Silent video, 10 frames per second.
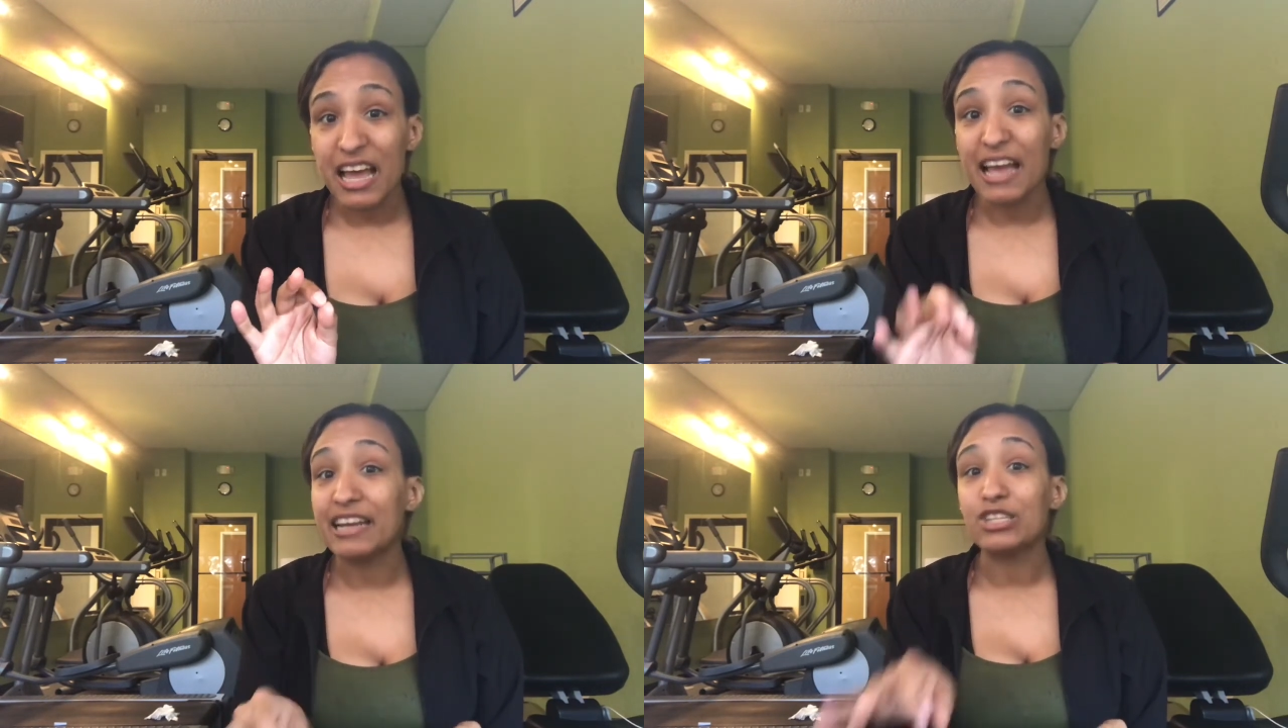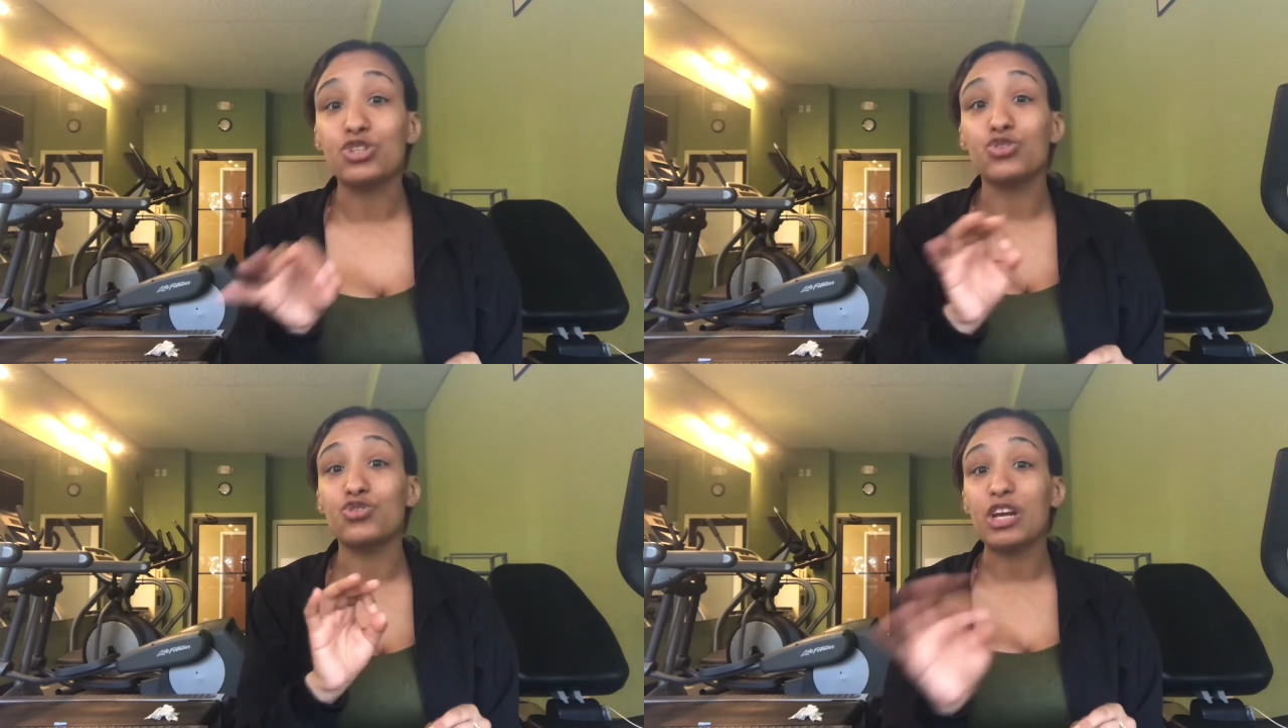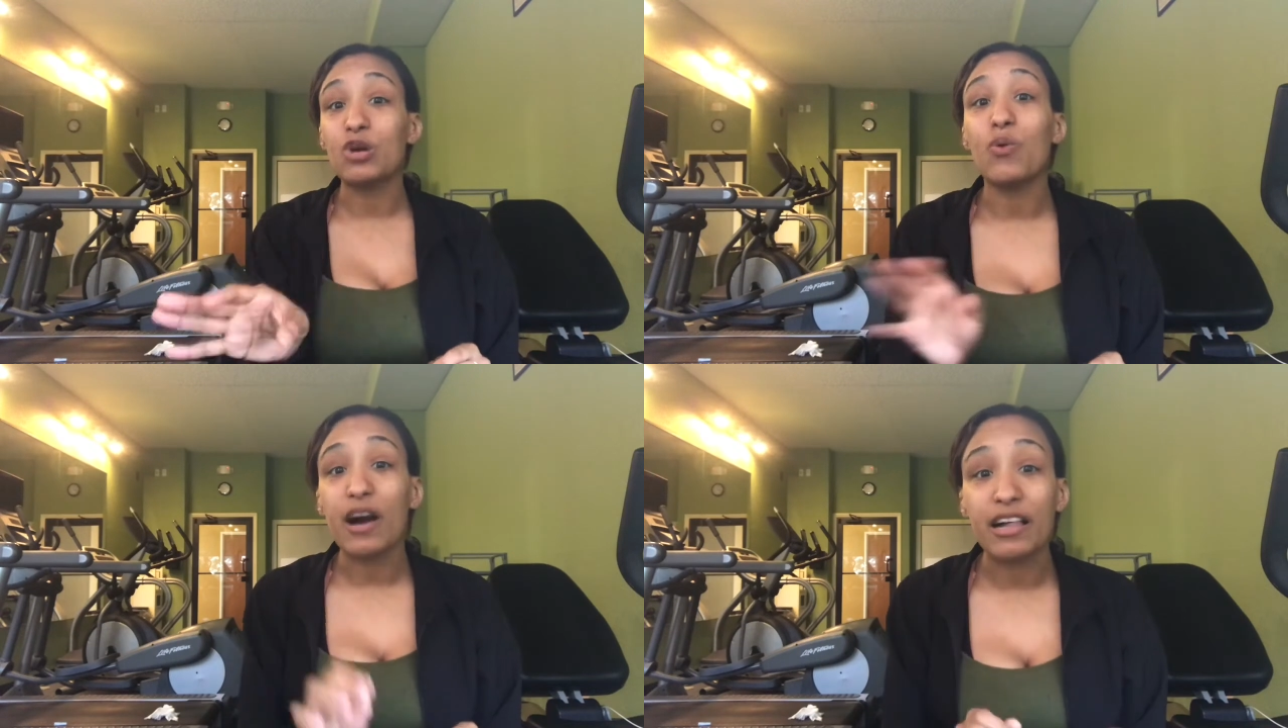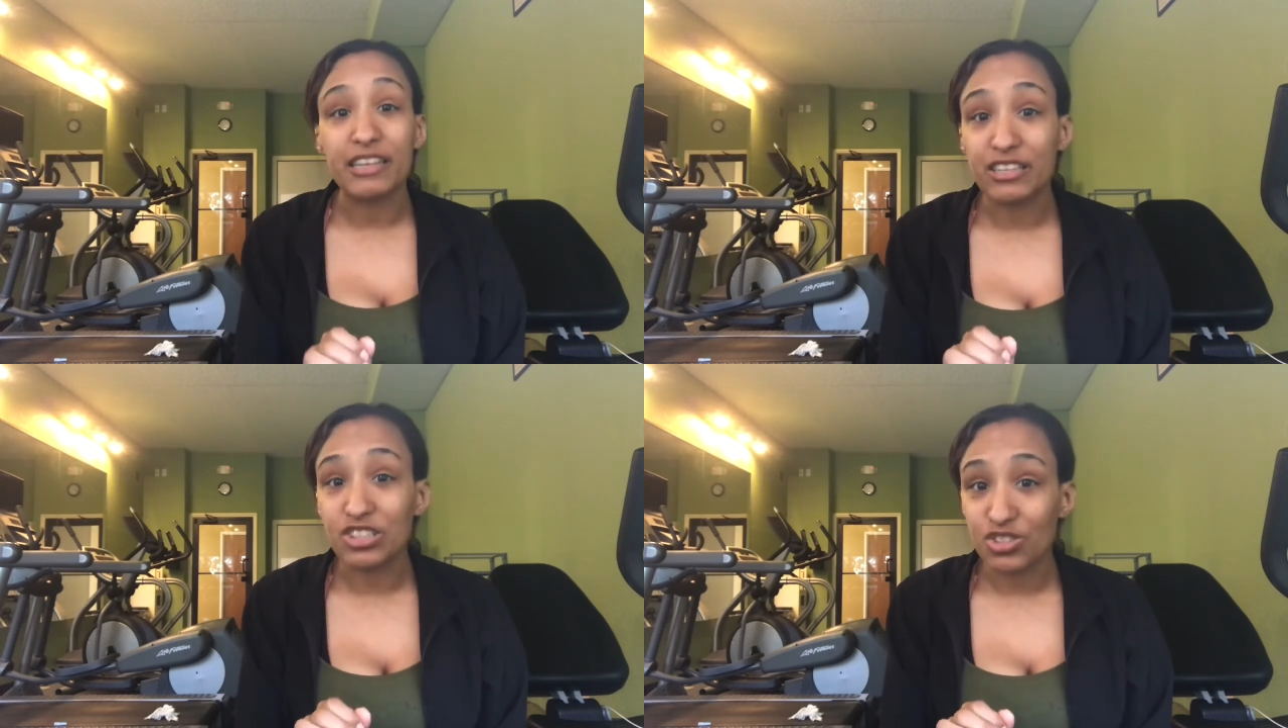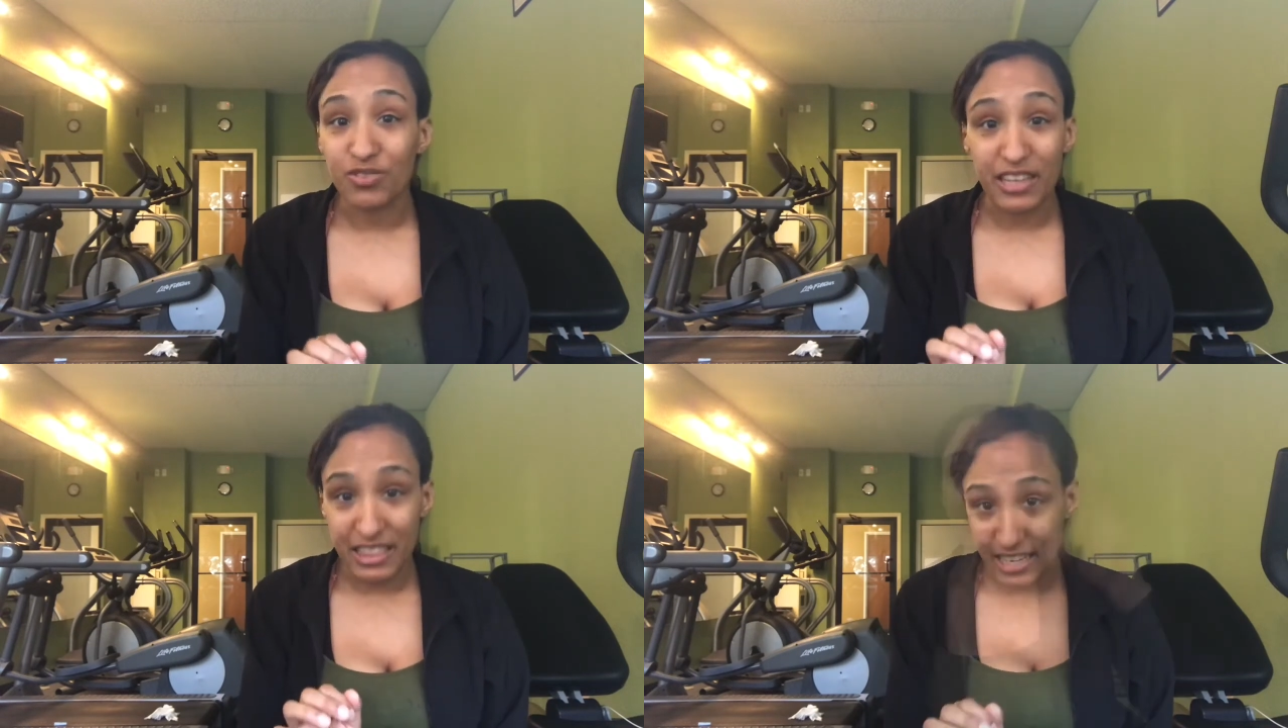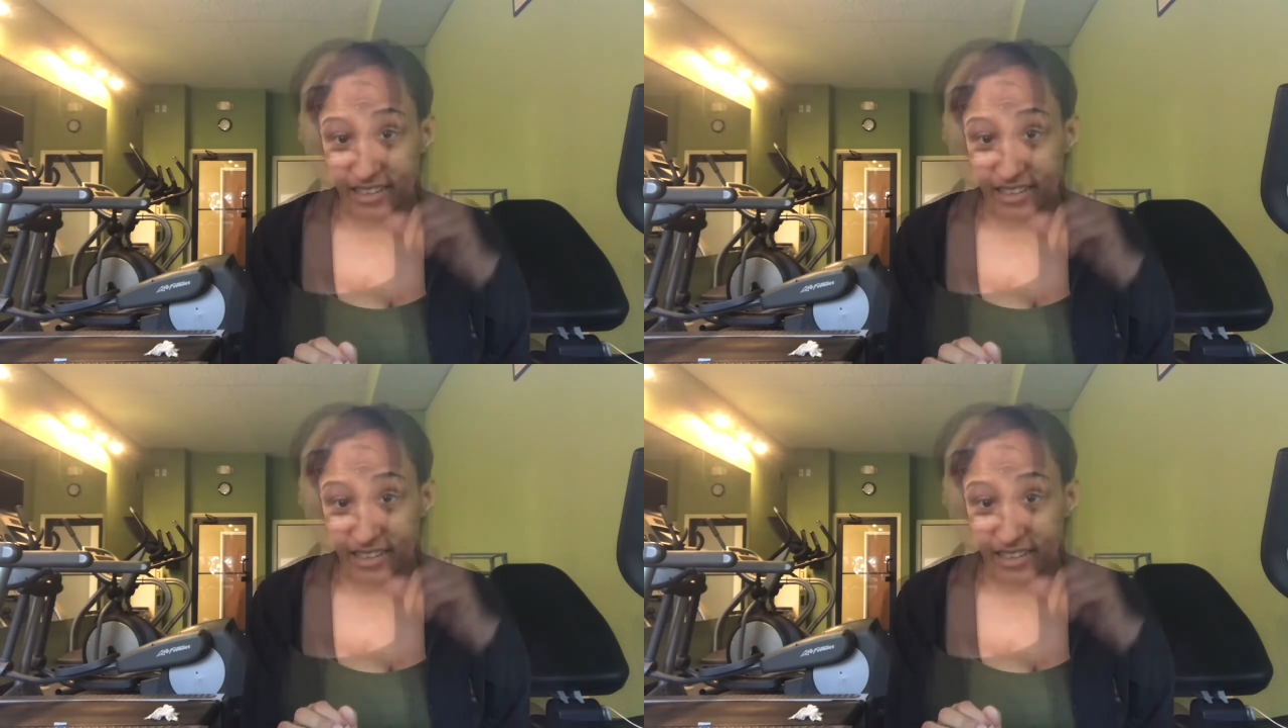and it's great quality just right there.